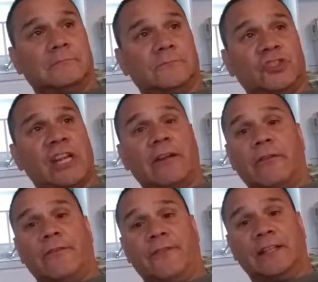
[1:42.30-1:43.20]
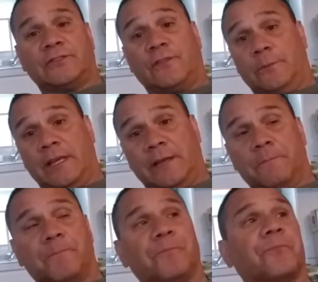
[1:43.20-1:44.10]
chain of events for me.
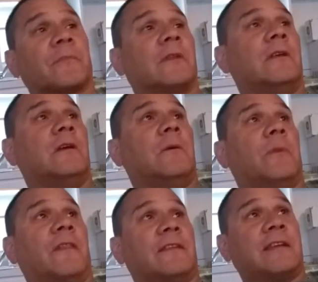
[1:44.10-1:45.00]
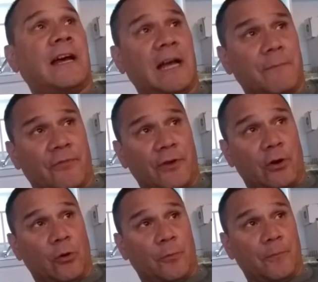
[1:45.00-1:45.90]
At the time,
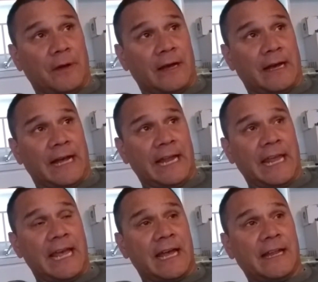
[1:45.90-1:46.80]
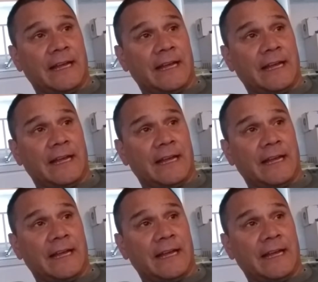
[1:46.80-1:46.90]
though, I had